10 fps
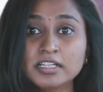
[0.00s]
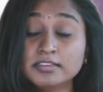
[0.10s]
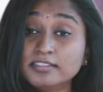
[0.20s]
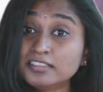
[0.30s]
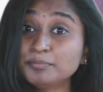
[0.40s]

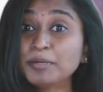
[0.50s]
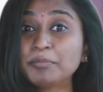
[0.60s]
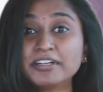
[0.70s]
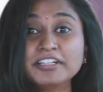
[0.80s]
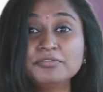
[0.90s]
Then
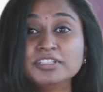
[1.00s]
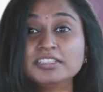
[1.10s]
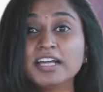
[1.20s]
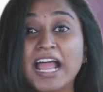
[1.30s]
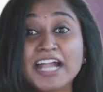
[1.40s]
pepper it with the
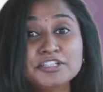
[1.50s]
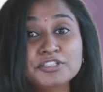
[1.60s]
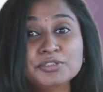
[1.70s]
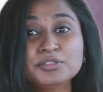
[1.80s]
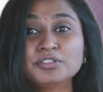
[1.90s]

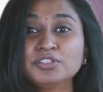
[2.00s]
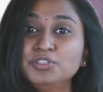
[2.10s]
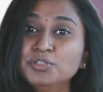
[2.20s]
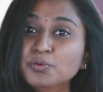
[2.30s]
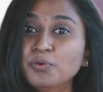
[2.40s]
attitude
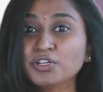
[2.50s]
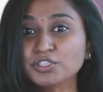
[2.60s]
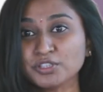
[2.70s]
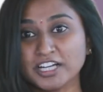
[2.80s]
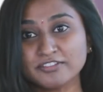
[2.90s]
you want to
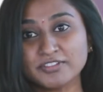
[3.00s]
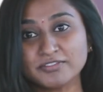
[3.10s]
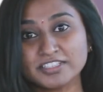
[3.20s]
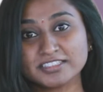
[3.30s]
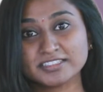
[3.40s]
convey
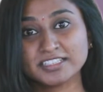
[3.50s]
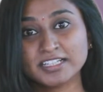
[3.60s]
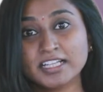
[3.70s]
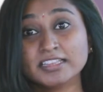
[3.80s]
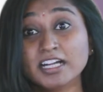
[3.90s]
with
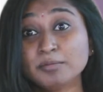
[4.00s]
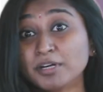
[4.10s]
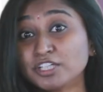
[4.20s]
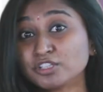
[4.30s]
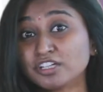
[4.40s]
that
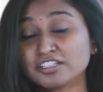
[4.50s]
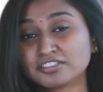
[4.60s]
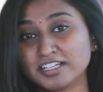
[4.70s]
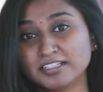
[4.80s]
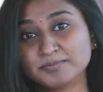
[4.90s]
particular
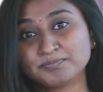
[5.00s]
style.